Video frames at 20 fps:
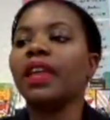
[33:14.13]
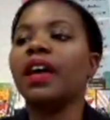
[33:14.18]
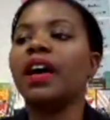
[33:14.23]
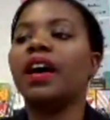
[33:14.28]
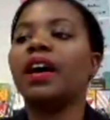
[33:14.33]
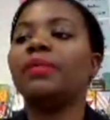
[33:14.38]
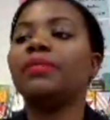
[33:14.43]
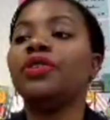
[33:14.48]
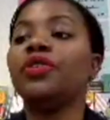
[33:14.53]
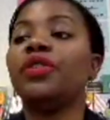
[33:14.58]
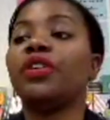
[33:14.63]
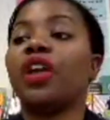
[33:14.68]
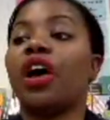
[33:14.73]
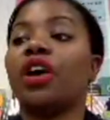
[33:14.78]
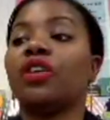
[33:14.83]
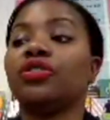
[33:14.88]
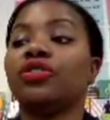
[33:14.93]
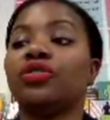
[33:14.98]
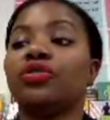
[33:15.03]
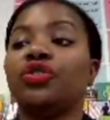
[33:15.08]
you can
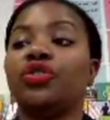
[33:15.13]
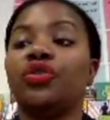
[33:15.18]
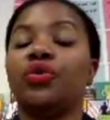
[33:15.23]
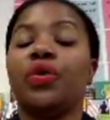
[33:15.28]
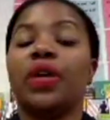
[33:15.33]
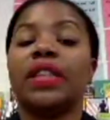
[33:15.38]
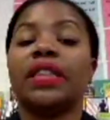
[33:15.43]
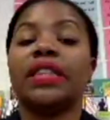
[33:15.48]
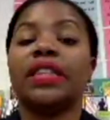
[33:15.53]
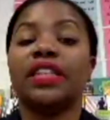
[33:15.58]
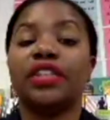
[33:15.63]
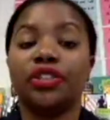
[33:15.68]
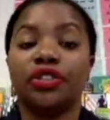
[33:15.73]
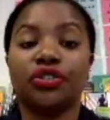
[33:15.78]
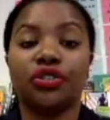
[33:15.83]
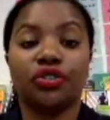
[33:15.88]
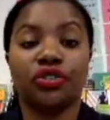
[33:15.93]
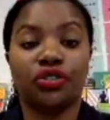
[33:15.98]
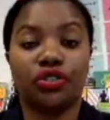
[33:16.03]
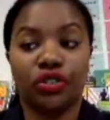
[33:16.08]
also do literature
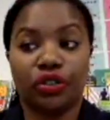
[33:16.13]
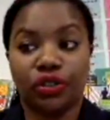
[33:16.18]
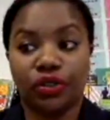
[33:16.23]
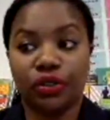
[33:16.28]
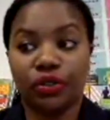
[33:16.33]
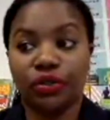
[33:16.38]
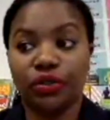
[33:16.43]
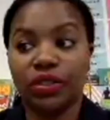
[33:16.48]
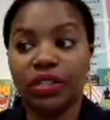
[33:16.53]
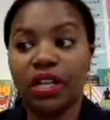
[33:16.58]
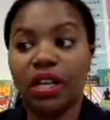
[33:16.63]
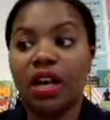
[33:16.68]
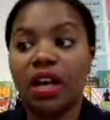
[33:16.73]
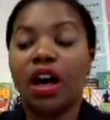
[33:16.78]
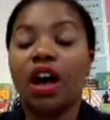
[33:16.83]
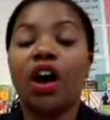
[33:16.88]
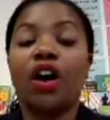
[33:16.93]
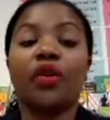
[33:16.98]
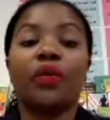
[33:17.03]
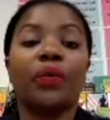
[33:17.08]
circles
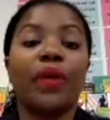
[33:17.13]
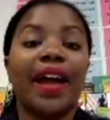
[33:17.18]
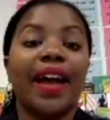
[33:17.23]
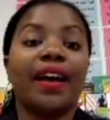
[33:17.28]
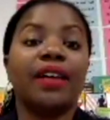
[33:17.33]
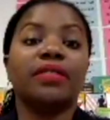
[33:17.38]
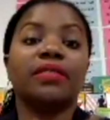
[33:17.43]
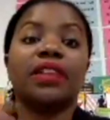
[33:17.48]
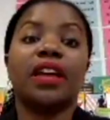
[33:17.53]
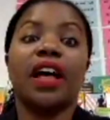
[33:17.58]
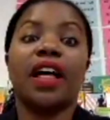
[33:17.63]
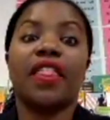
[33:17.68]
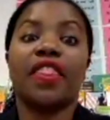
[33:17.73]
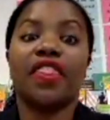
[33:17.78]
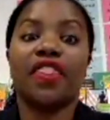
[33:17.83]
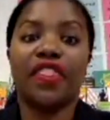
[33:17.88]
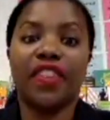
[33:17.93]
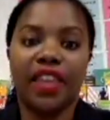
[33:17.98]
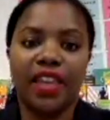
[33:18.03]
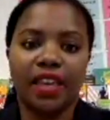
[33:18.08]
around a
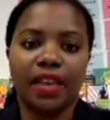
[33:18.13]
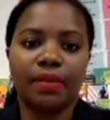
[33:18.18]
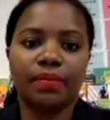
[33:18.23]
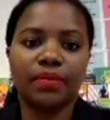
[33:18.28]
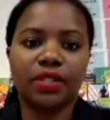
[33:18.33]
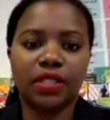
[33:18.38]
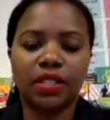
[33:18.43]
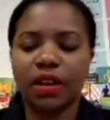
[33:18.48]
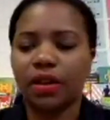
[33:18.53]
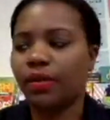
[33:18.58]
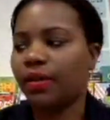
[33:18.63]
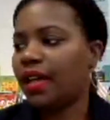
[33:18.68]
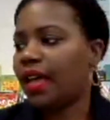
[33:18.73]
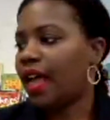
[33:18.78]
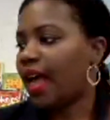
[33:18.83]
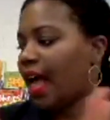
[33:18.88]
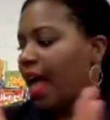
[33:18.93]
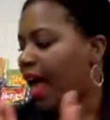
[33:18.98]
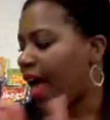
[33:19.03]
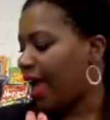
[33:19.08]
theme. So
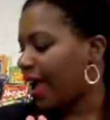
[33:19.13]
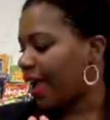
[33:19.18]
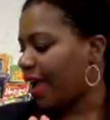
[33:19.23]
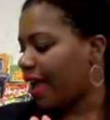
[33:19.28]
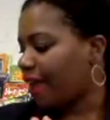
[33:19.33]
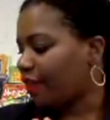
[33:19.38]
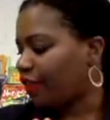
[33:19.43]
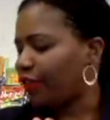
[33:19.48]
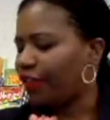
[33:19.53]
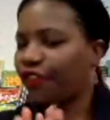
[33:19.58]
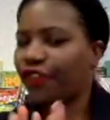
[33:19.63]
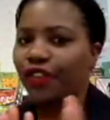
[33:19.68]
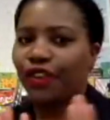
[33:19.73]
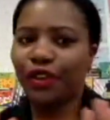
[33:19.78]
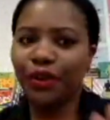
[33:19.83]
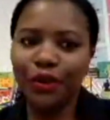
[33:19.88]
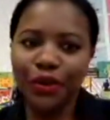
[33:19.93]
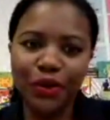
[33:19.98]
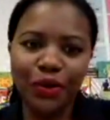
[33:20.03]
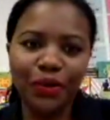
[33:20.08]
I have a
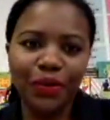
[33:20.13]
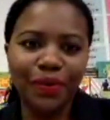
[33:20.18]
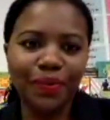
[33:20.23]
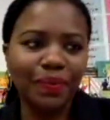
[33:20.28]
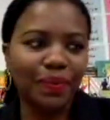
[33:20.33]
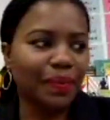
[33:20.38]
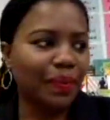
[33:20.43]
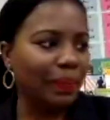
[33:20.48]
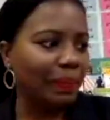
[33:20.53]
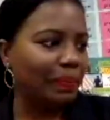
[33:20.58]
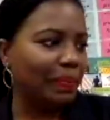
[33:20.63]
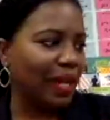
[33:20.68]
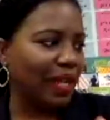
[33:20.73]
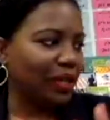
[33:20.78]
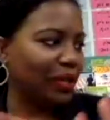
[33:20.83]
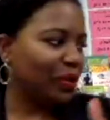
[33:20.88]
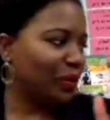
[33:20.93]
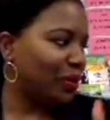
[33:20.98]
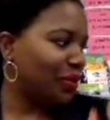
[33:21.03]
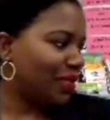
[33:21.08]
few
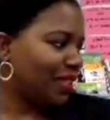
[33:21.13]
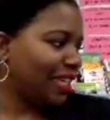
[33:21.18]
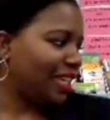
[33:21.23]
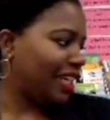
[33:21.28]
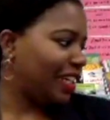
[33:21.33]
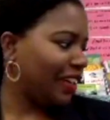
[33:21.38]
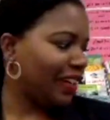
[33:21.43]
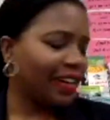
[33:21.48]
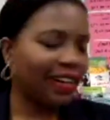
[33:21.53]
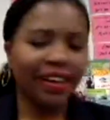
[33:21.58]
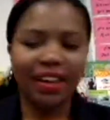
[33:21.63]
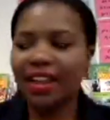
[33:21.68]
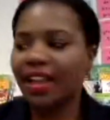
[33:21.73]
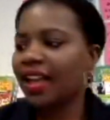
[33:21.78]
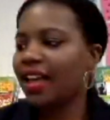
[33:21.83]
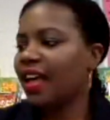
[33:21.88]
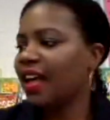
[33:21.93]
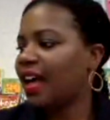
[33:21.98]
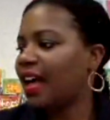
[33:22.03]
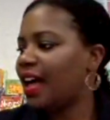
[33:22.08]
bundles here.
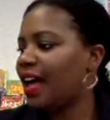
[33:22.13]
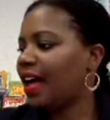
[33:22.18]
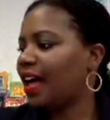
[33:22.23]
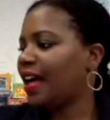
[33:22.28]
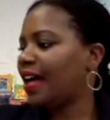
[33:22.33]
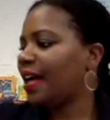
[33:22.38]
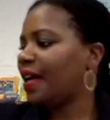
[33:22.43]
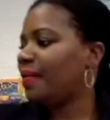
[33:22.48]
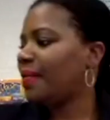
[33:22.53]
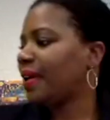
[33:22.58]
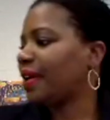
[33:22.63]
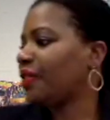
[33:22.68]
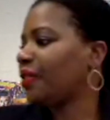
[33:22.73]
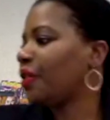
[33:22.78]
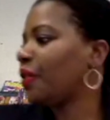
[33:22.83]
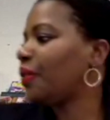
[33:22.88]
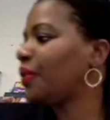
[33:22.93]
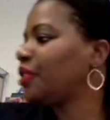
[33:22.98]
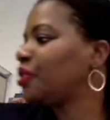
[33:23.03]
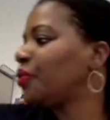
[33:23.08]
I don't
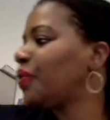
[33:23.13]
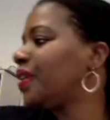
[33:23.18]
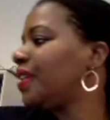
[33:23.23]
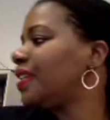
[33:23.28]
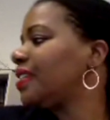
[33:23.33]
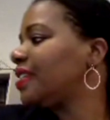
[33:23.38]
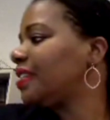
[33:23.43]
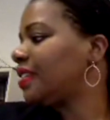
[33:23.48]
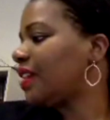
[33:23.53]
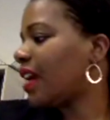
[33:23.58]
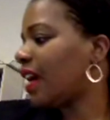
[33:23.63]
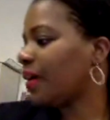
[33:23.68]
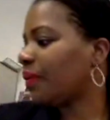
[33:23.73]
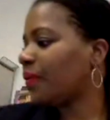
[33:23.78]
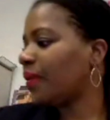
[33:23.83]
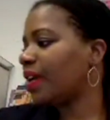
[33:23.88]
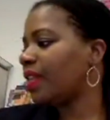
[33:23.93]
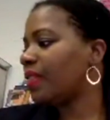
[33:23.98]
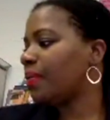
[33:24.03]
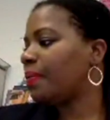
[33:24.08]
know which one to start
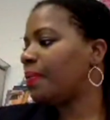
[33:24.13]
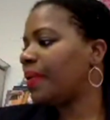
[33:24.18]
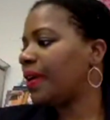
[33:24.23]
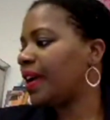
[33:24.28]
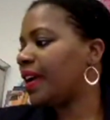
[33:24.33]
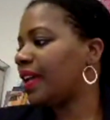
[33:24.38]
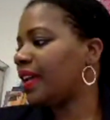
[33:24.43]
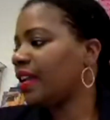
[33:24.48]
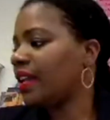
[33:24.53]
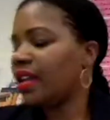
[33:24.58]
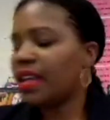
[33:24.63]
with, but